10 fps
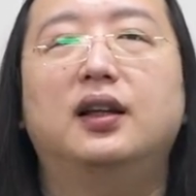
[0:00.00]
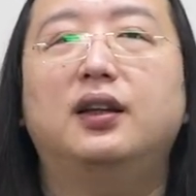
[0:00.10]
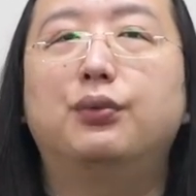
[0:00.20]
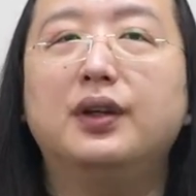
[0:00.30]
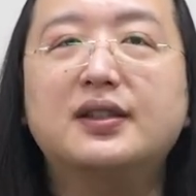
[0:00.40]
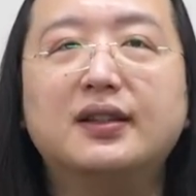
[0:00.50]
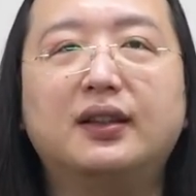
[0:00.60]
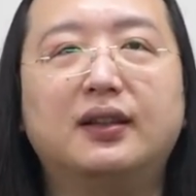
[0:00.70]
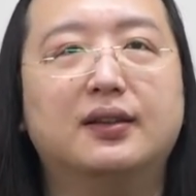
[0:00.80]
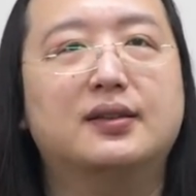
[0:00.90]
In recent
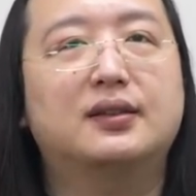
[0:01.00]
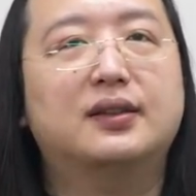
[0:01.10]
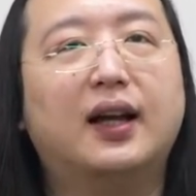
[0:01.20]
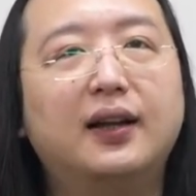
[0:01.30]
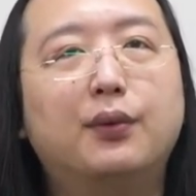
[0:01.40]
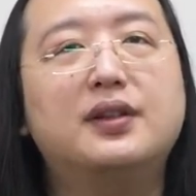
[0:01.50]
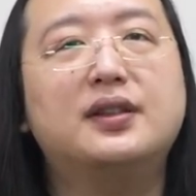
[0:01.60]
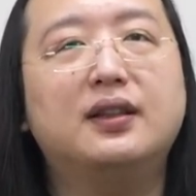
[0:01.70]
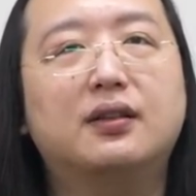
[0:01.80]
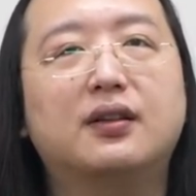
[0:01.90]
years,
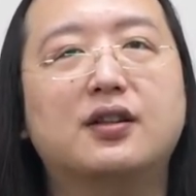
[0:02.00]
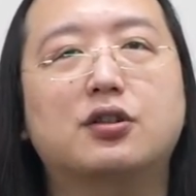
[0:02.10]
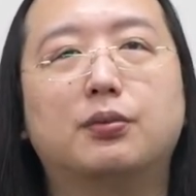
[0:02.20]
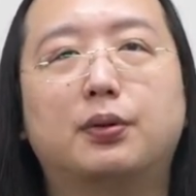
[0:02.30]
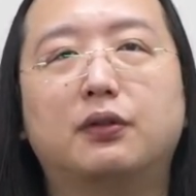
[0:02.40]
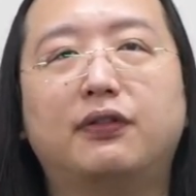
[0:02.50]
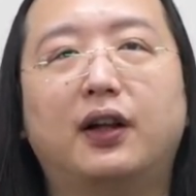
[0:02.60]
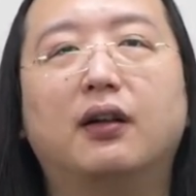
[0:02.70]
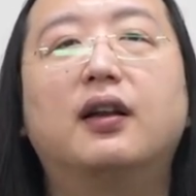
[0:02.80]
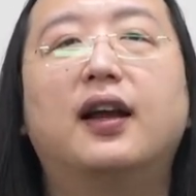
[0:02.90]
Taiwan's international
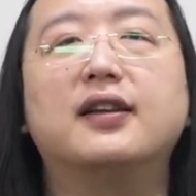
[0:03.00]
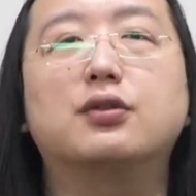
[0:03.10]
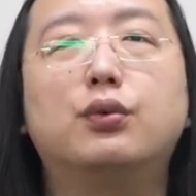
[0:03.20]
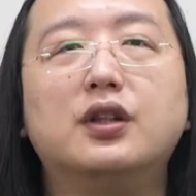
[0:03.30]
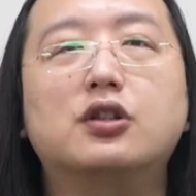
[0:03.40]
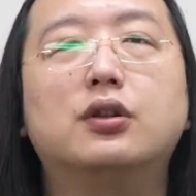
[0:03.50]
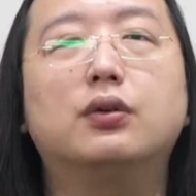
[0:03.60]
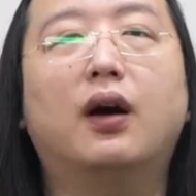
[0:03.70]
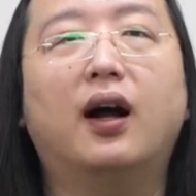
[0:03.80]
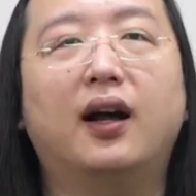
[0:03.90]
profile has reached
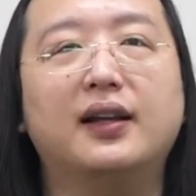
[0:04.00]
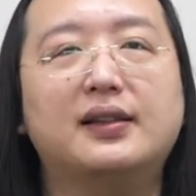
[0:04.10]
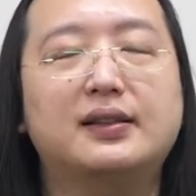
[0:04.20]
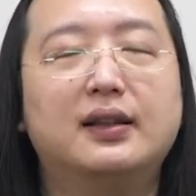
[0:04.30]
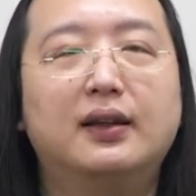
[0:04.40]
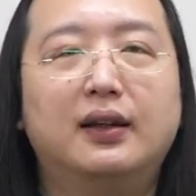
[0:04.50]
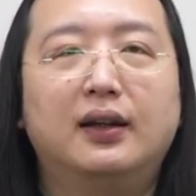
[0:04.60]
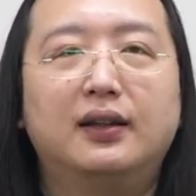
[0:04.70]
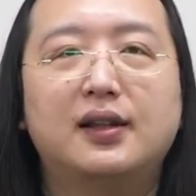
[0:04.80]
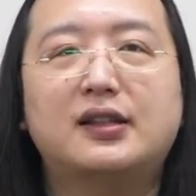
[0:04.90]
new heights.
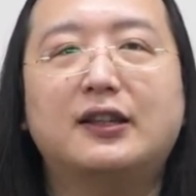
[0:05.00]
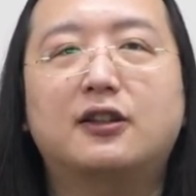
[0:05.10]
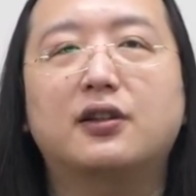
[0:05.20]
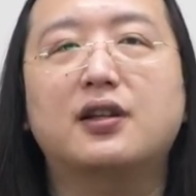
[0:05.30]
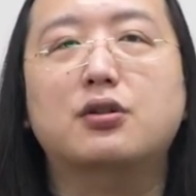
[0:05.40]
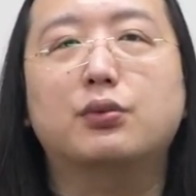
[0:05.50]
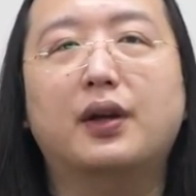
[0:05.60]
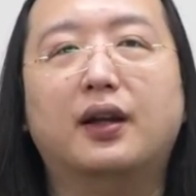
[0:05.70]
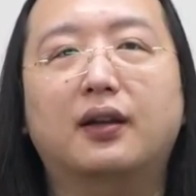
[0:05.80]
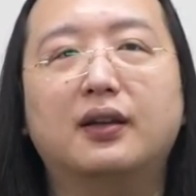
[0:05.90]
This international
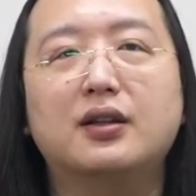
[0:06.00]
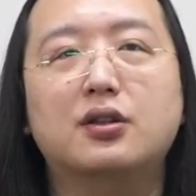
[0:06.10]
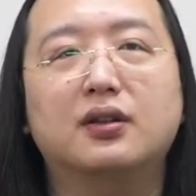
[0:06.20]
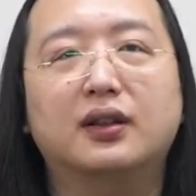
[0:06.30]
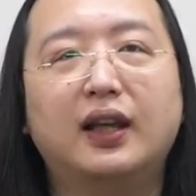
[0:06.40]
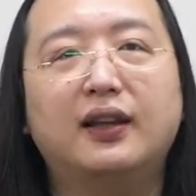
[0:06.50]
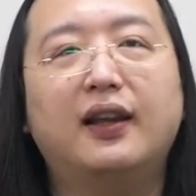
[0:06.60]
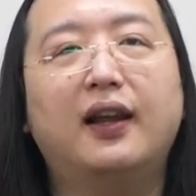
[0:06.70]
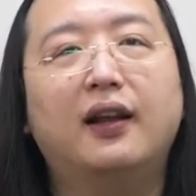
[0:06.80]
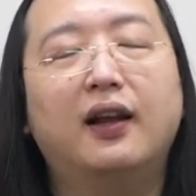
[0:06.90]
recognition
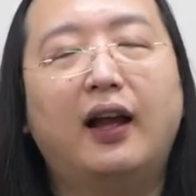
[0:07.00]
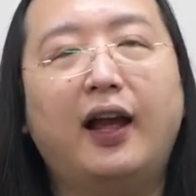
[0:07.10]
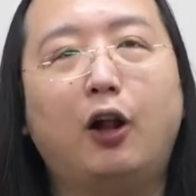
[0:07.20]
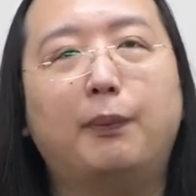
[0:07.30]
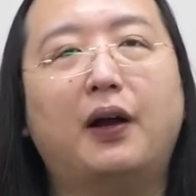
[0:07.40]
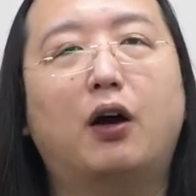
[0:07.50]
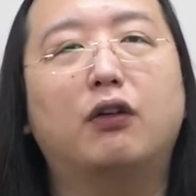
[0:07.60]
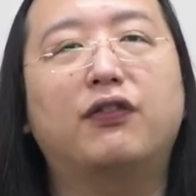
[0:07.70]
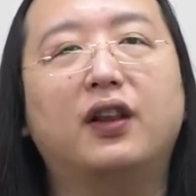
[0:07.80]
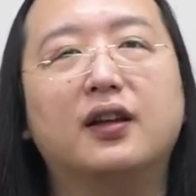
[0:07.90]
can help our
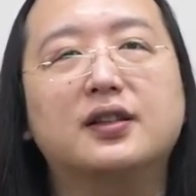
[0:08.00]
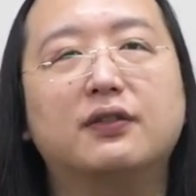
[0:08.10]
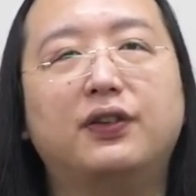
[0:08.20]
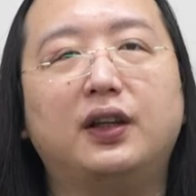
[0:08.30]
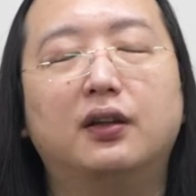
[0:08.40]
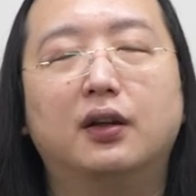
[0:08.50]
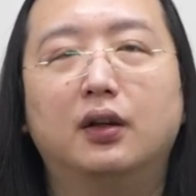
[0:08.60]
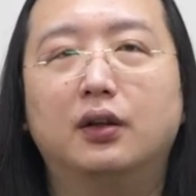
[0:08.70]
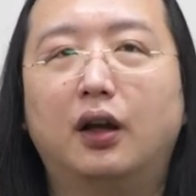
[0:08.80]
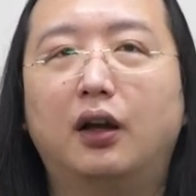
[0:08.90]
philosophy
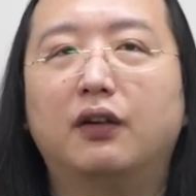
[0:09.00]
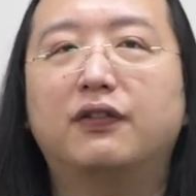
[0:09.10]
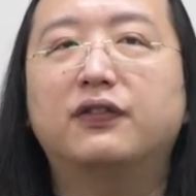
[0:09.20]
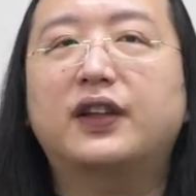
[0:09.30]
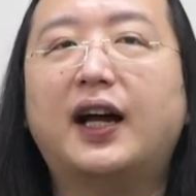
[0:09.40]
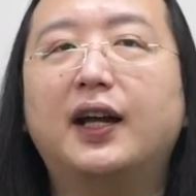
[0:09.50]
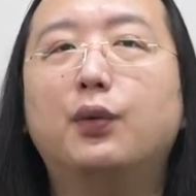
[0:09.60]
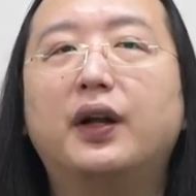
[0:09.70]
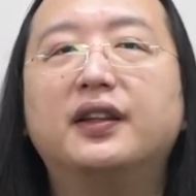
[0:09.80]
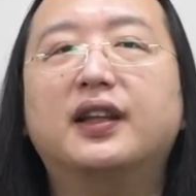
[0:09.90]
of
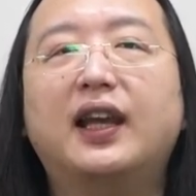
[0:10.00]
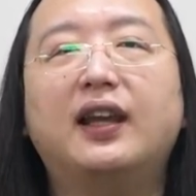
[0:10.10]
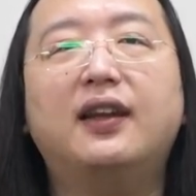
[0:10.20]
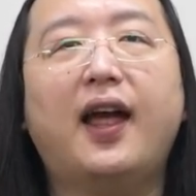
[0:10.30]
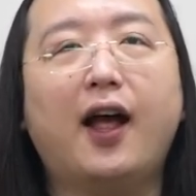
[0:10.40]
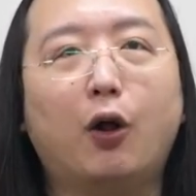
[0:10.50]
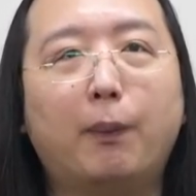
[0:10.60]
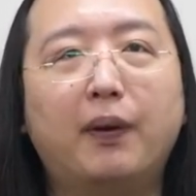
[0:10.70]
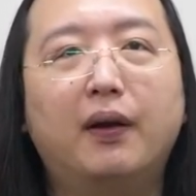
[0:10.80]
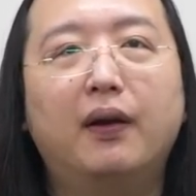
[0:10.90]
Taiwan can help